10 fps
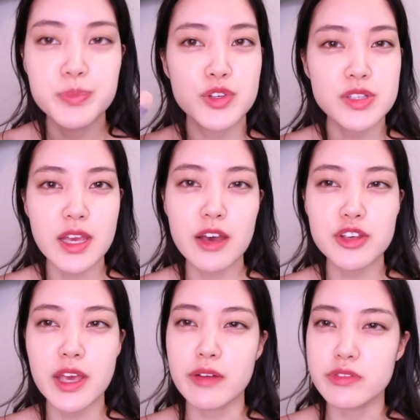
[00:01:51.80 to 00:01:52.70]
Do you see how
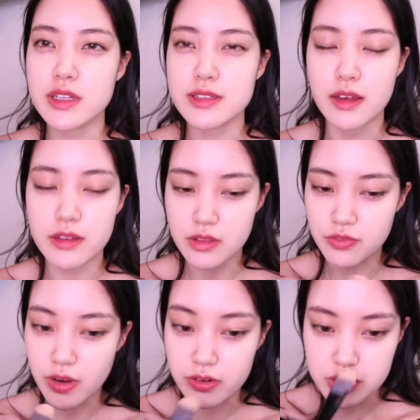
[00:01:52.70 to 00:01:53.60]
you can't really tell that the
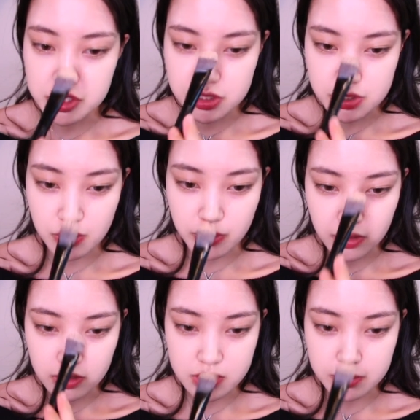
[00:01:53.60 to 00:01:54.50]
foundation is going
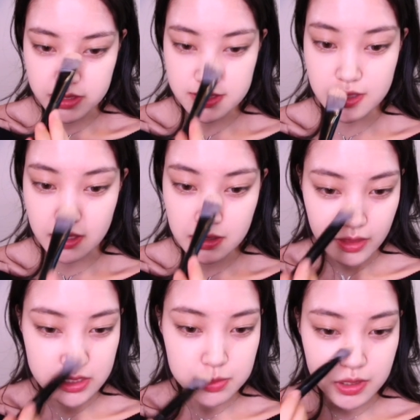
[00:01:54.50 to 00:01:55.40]
onto my skin?
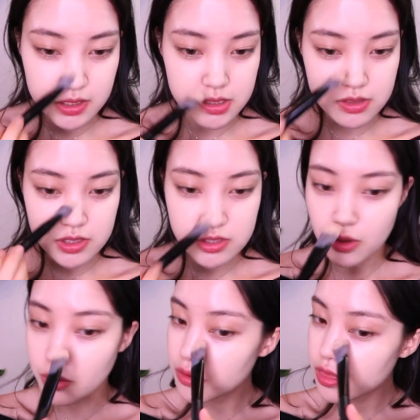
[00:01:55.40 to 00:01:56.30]
That's because it's
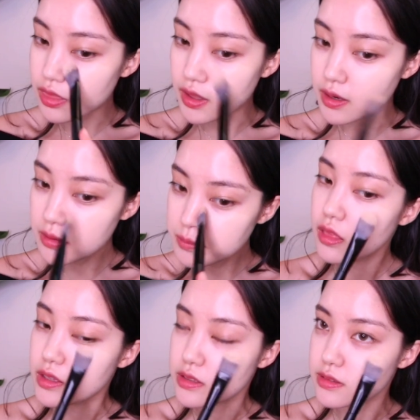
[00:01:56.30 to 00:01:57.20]
so thin.
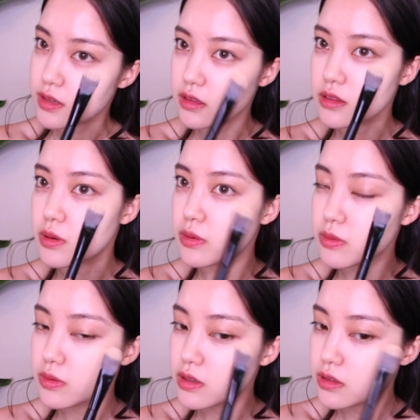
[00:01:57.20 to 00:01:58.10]
That's exactly what we
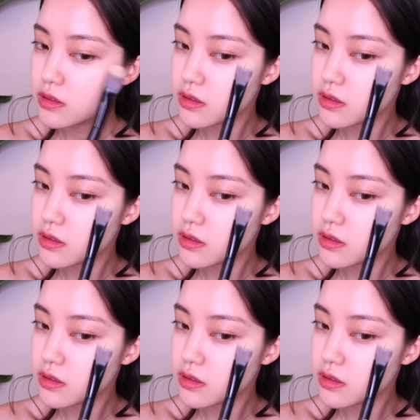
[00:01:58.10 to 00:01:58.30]
want.